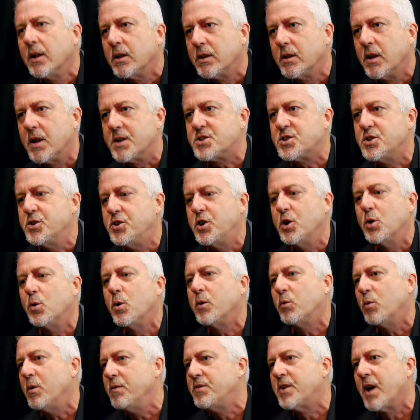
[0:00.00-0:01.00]
Let's do
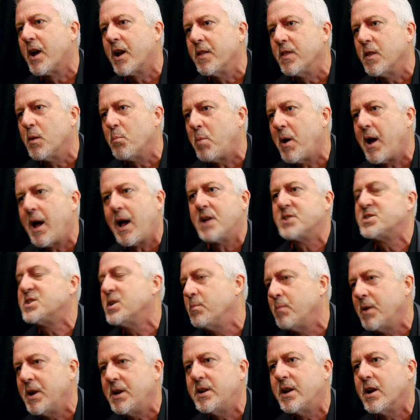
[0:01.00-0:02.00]
it. We've done it in the past
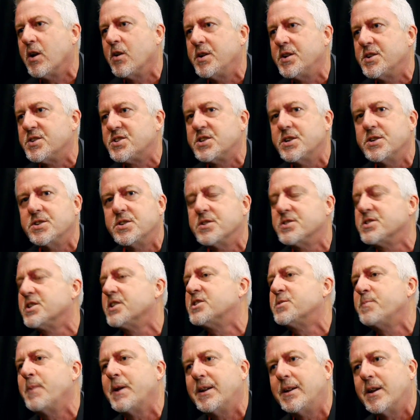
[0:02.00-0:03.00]
and made daring decisions.
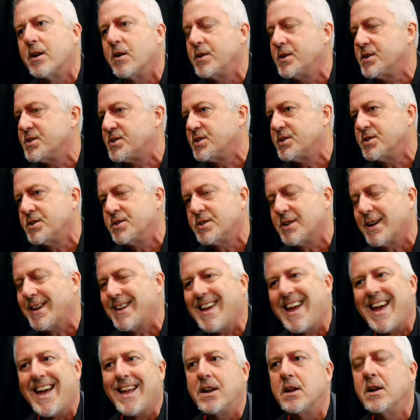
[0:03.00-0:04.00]
Let's make daring decisions
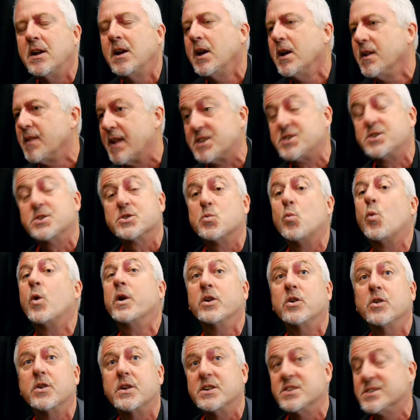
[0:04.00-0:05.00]
again. That's just
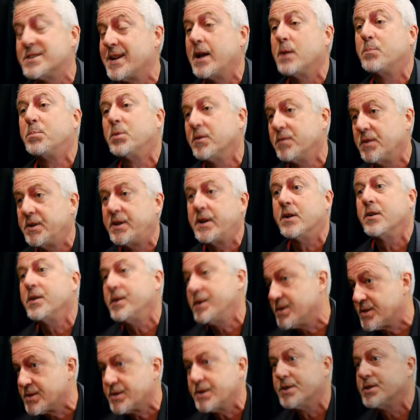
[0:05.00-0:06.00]
one good example of a
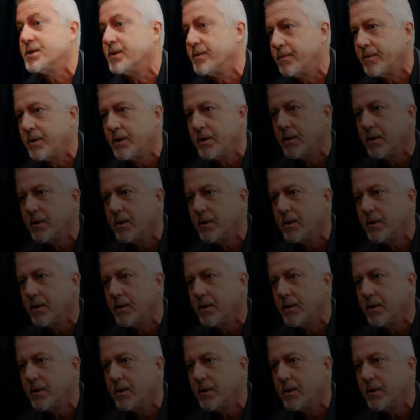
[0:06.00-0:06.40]
daring decision.